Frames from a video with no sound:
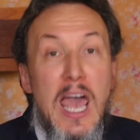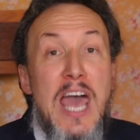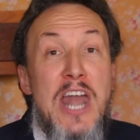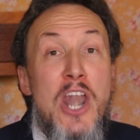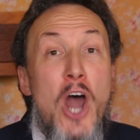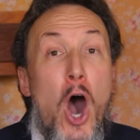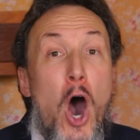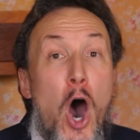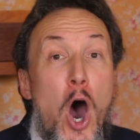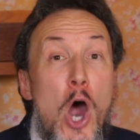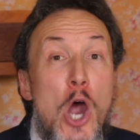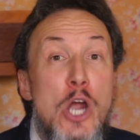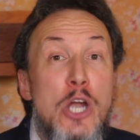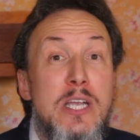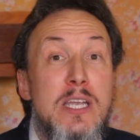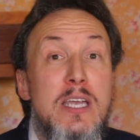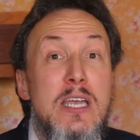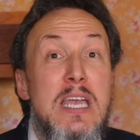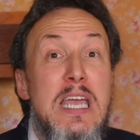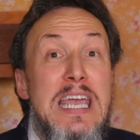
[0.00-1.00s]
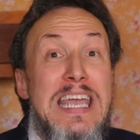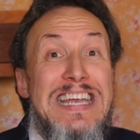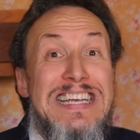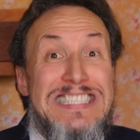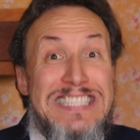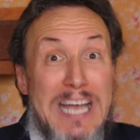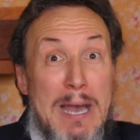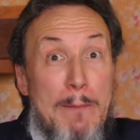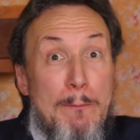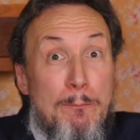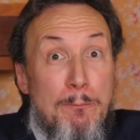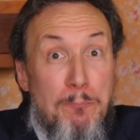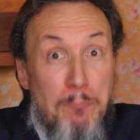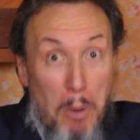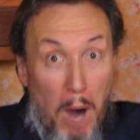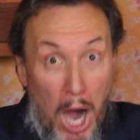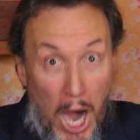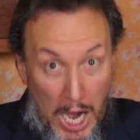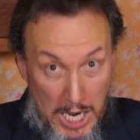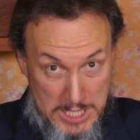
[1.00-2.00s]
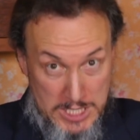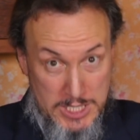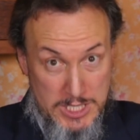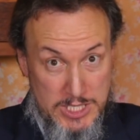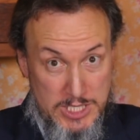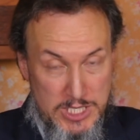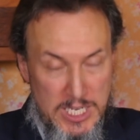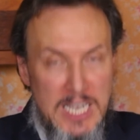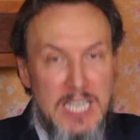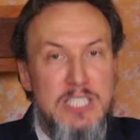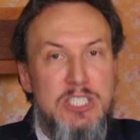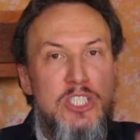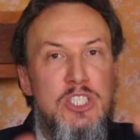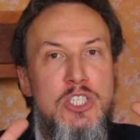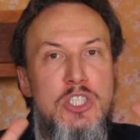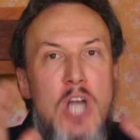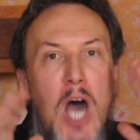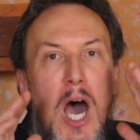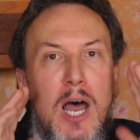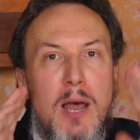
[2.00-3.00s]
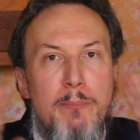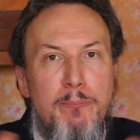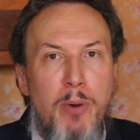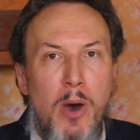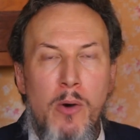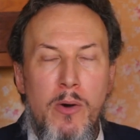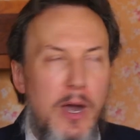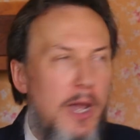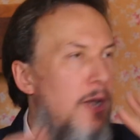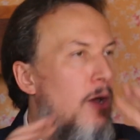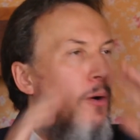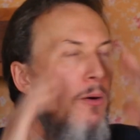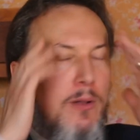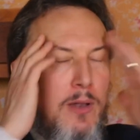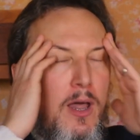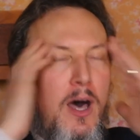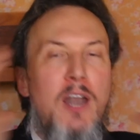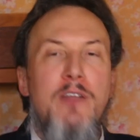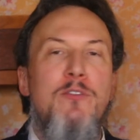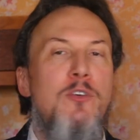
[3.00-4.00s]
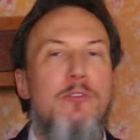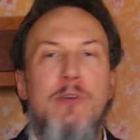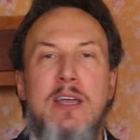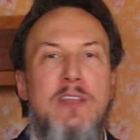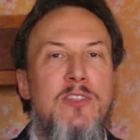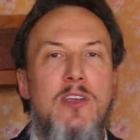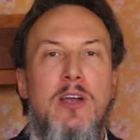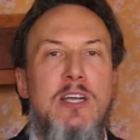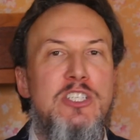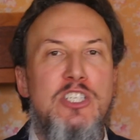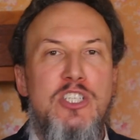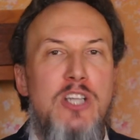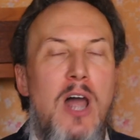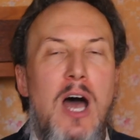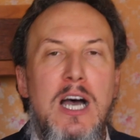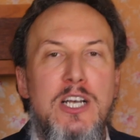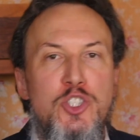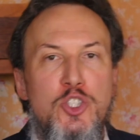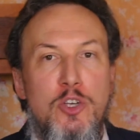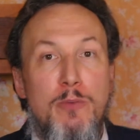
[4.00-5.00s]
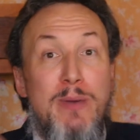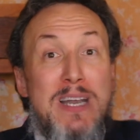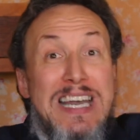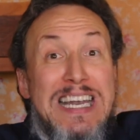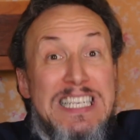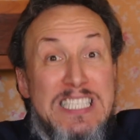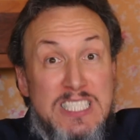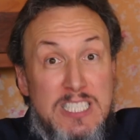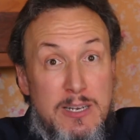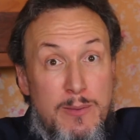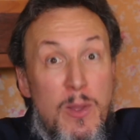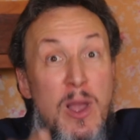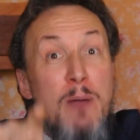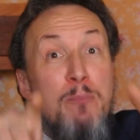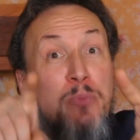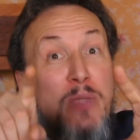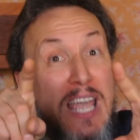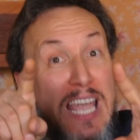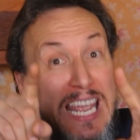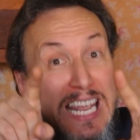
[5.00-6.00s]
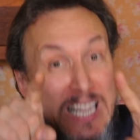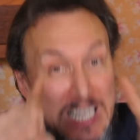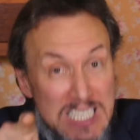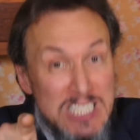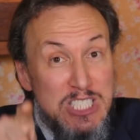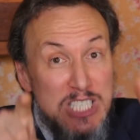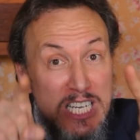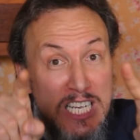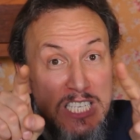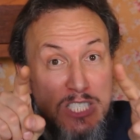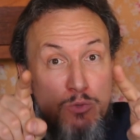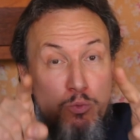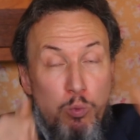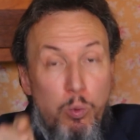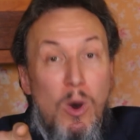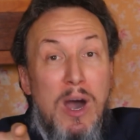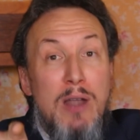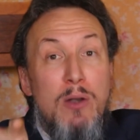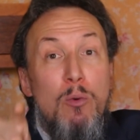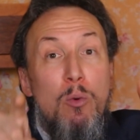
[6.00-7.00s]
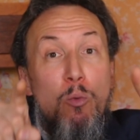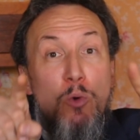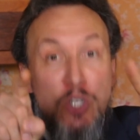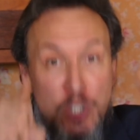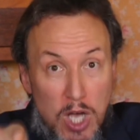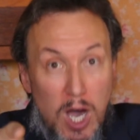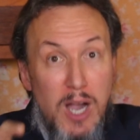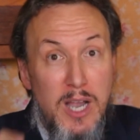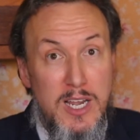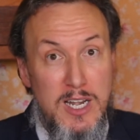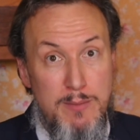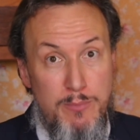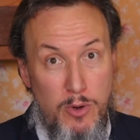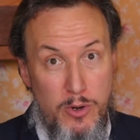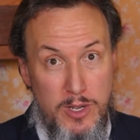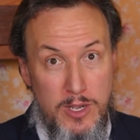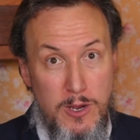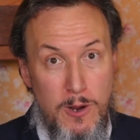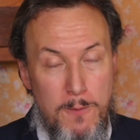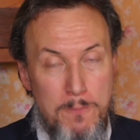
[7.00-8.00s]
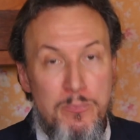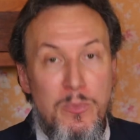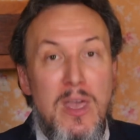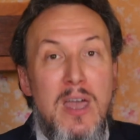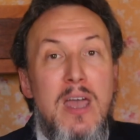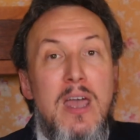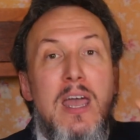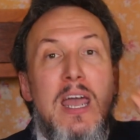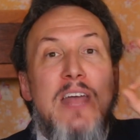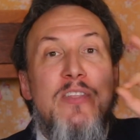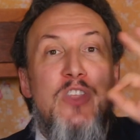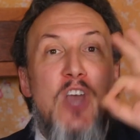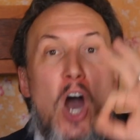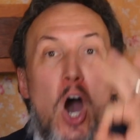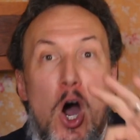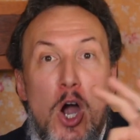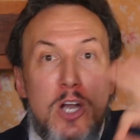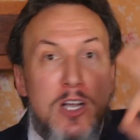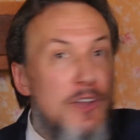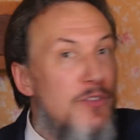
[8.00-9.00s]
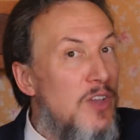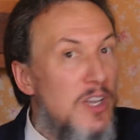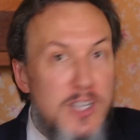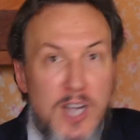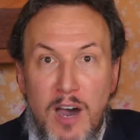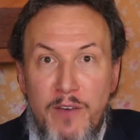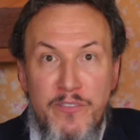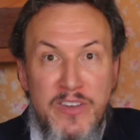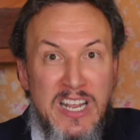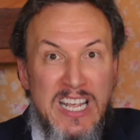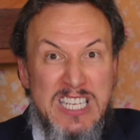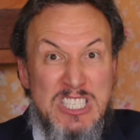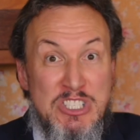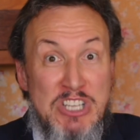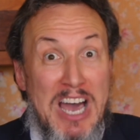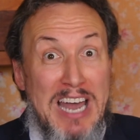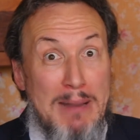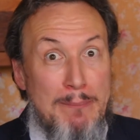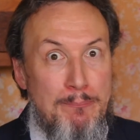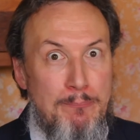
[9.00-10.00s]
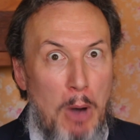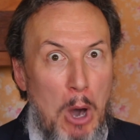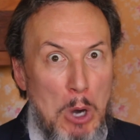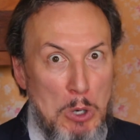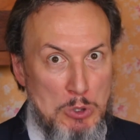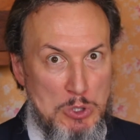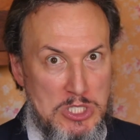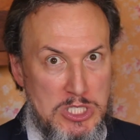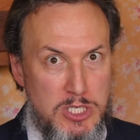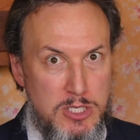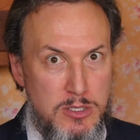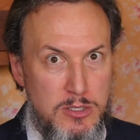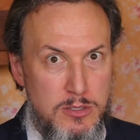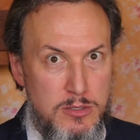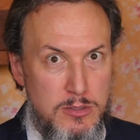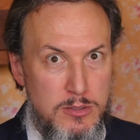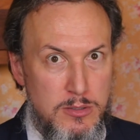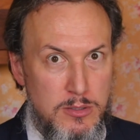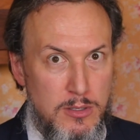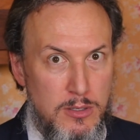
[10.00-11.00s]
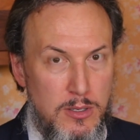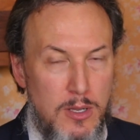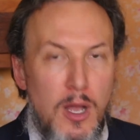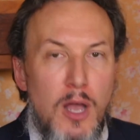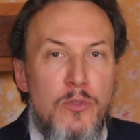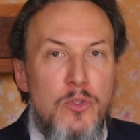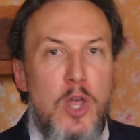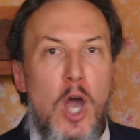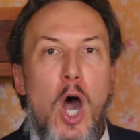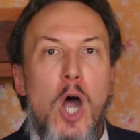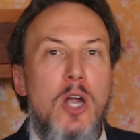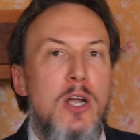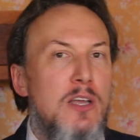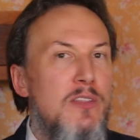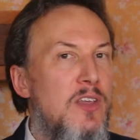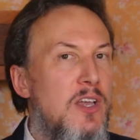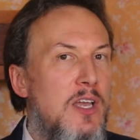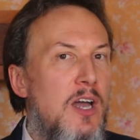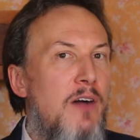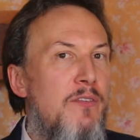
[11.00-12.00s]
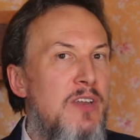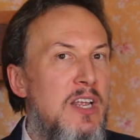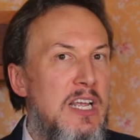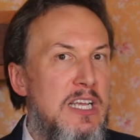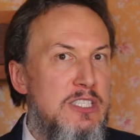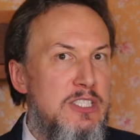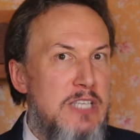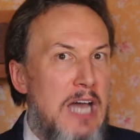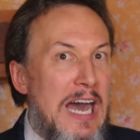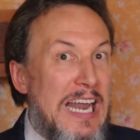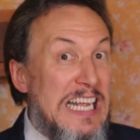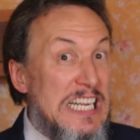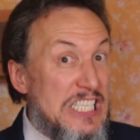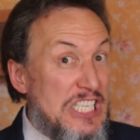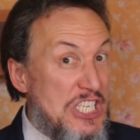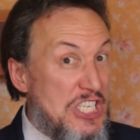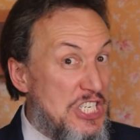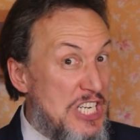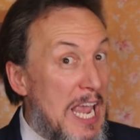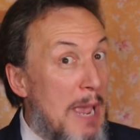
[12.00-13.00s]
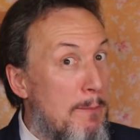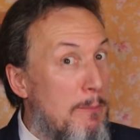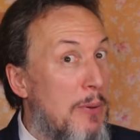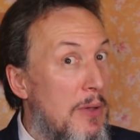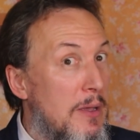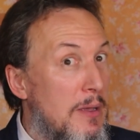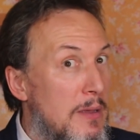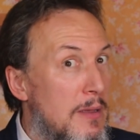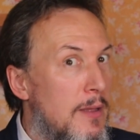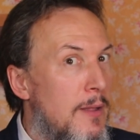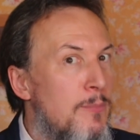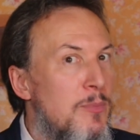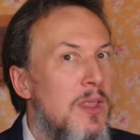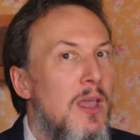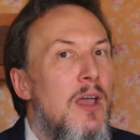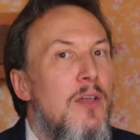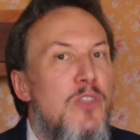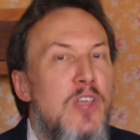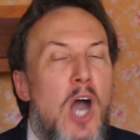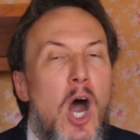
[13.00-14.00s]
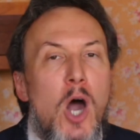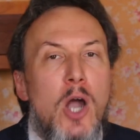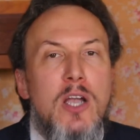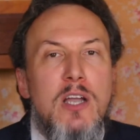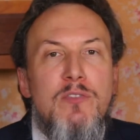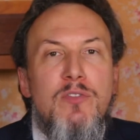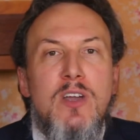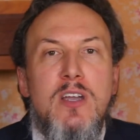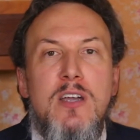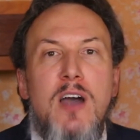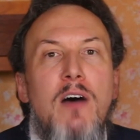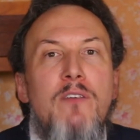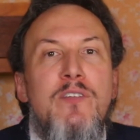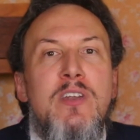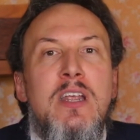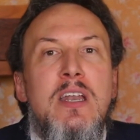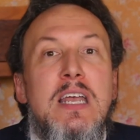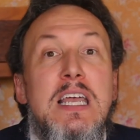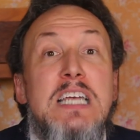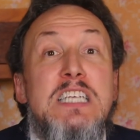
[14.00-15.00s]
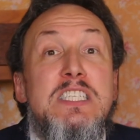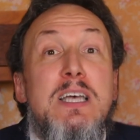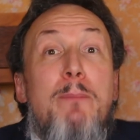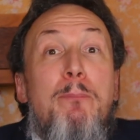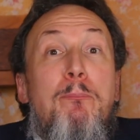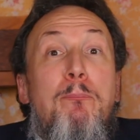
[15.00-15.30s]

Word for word: An ark is a box. It's not a boat. I know a lot of you right there, I just lost you. But listen, this is what we're talking about here. The Ark of the Covenant is not a boat. The Ark of the Covenant is not a ship. The Ark of the Covenant is a